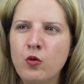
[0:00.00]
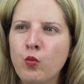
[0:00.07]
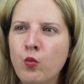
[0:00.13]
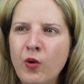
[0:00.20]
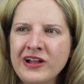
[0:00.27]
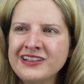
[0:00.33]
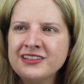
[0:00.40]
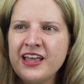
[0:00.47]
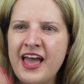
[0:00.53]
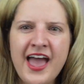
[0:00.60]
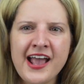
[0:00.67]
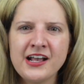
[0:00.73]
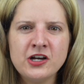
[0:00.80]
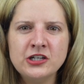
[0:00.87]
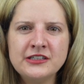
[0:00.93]
what the
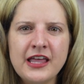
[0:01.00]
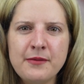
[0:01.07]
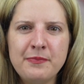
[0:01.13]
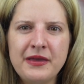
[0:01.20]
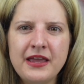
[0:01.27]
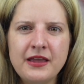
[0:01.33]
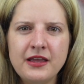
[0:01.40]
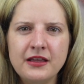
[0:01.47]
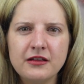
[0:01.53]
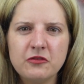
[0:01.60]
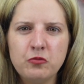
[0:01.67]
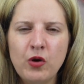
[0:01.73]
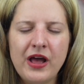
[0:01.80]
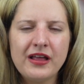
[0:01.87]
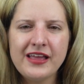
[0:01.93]
heck could they be?
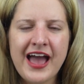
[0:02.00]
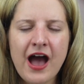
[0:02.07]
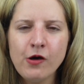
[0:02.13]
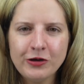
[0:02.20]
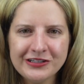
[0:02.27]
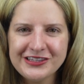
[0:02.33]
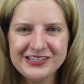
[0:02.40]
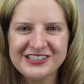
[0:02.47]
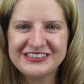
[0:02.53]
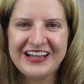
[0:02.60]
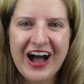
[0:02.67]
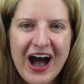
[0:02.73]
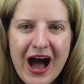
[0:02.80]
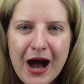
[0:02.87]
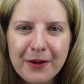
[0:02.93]
How could this
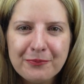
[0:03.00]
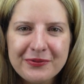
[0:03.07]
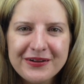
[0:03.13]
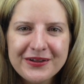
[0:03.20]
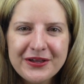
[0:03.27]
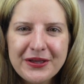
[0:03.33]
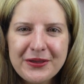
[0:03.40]
top?